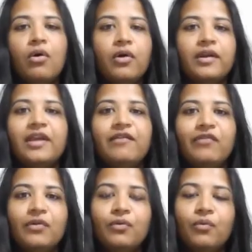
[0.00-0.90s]
Or
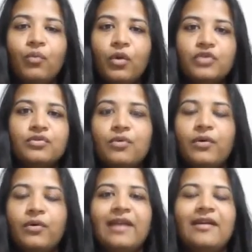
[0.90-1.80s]
if you want to
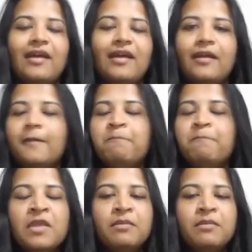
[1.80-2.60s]
go ahead and